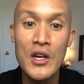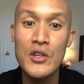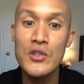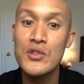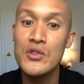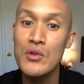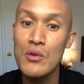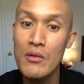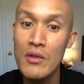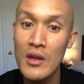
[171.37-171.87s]

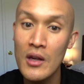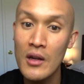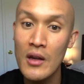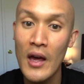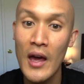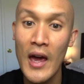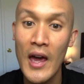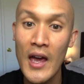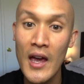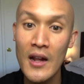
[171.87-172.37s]
soothing,
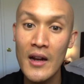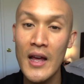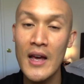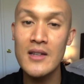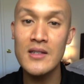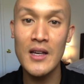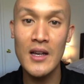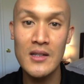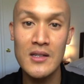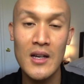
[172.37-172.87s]
and has
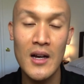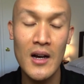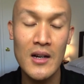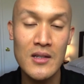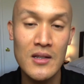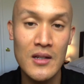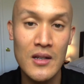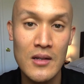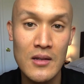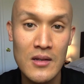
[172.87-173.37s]

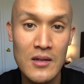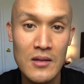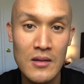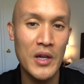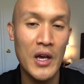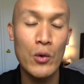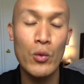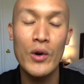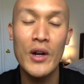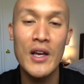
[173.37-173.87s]
antioxidants.
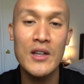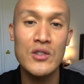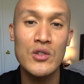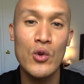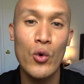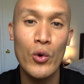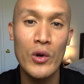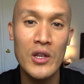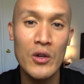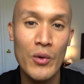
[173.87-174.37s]
And when it has an
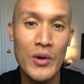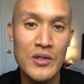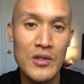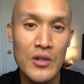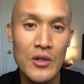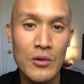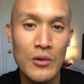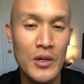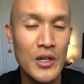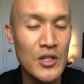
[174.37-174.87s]
oily
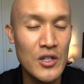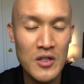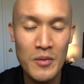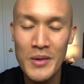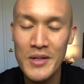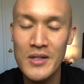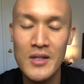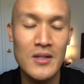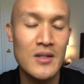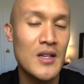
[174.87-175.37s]
residue, it just
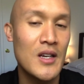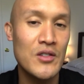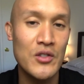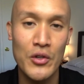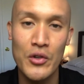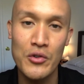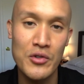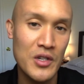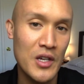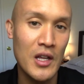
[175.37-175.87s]
means it stays on
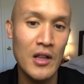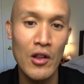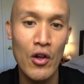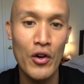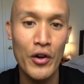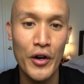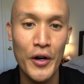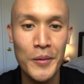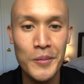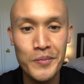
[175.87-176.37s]
your skin
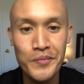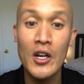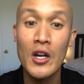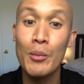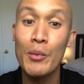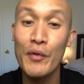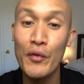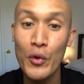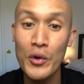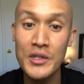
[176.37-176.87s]
longer.
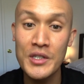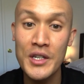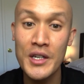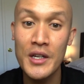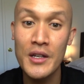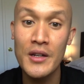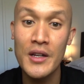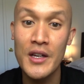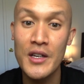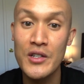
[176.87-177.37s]
Number
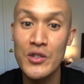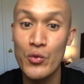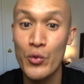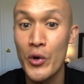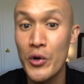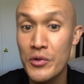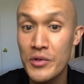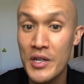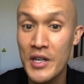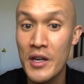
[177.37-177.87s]
14 is
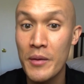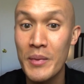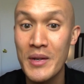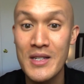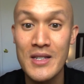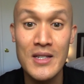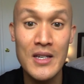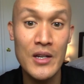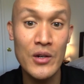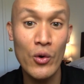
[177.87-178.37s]
rosehip
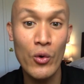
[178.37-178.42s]
seed